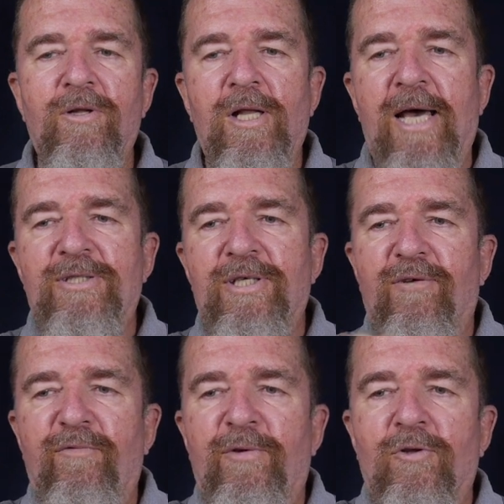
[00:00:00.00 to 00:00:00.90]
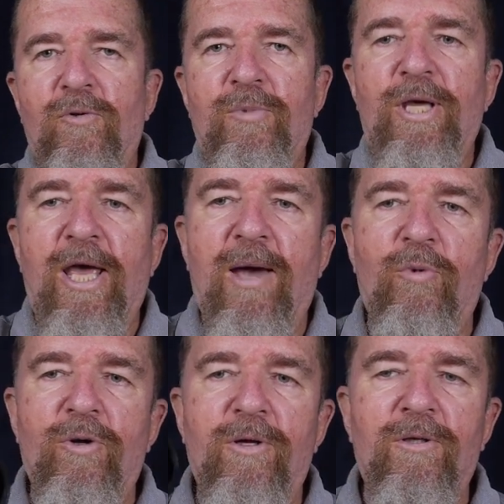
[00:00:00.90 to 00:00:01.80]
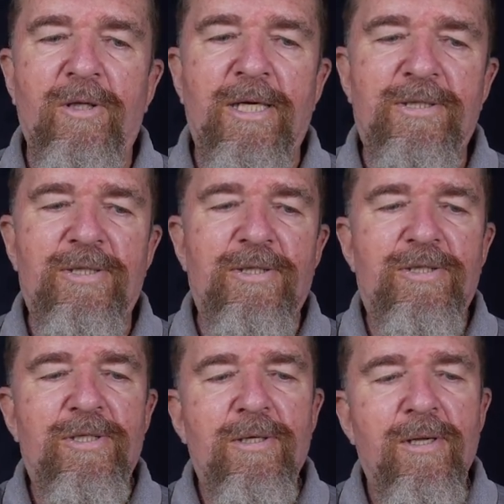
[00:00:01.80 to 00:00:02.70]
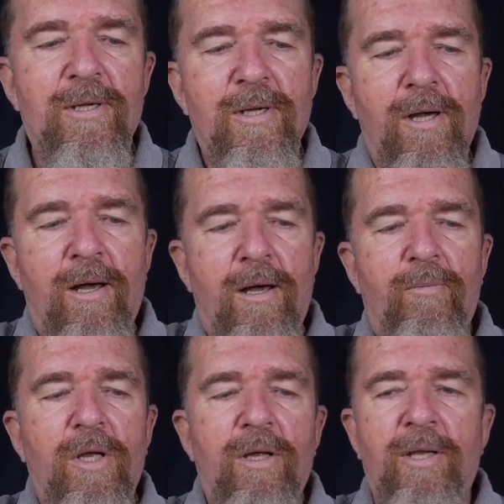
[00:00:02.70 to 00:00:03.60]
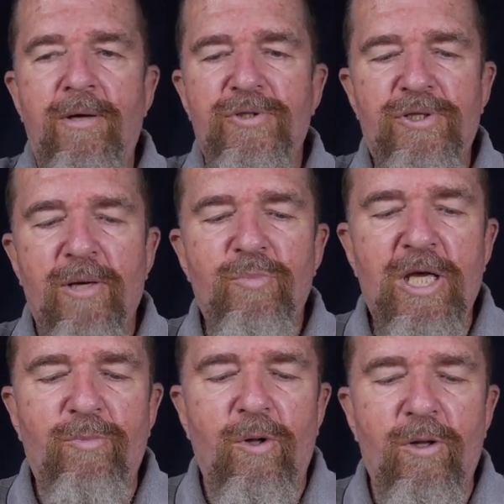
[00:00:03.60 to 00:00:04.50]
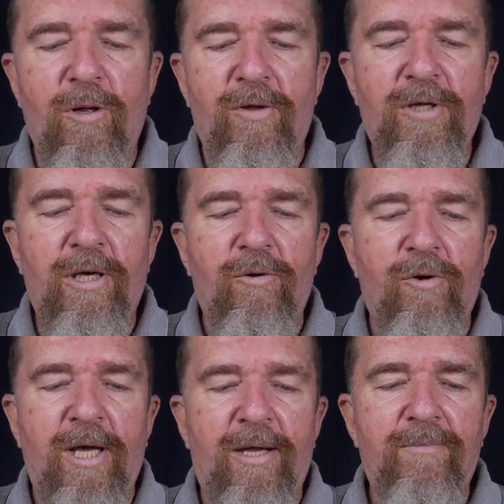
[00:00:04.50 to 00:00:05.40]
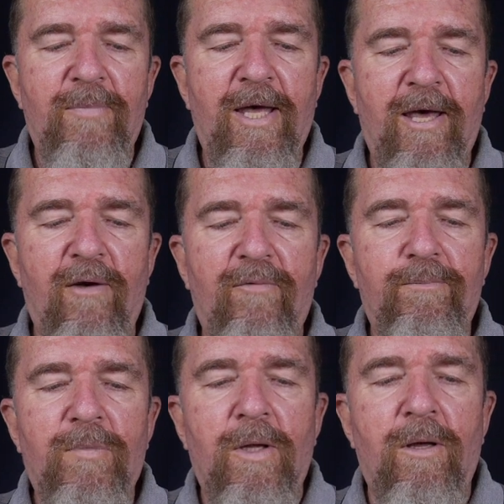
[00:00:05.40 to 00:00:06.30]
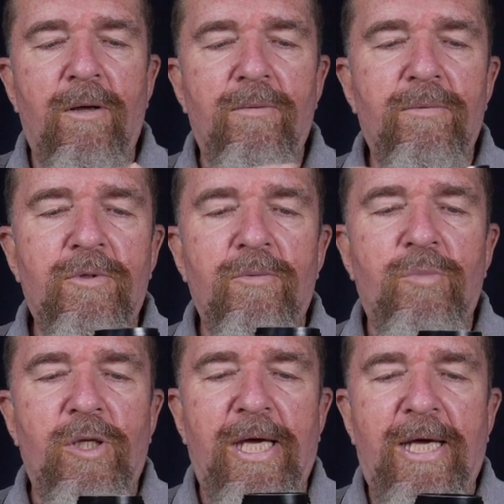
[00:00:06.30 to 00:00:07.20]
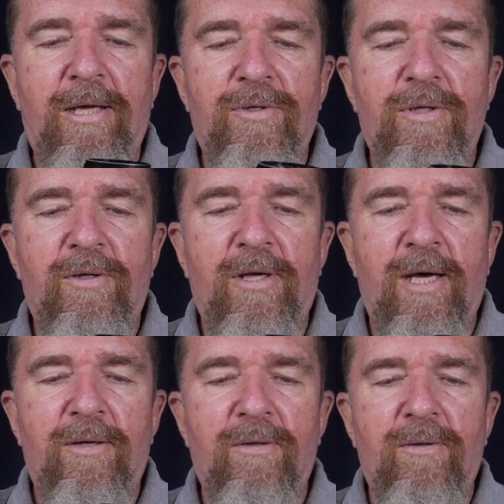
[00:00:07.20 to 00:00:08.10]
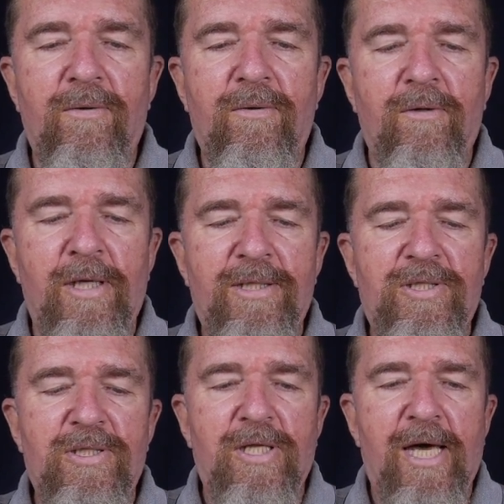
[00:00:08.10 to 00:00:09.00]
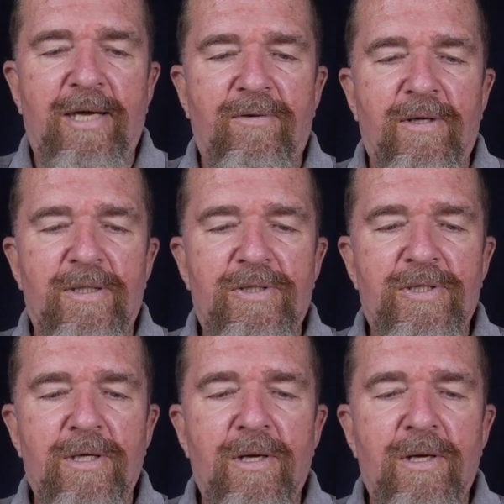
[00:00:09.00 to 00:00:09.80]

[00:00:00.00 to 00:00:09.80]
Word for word: classic film camera lenses um, now some people on the internet have uh, complained that lenses like this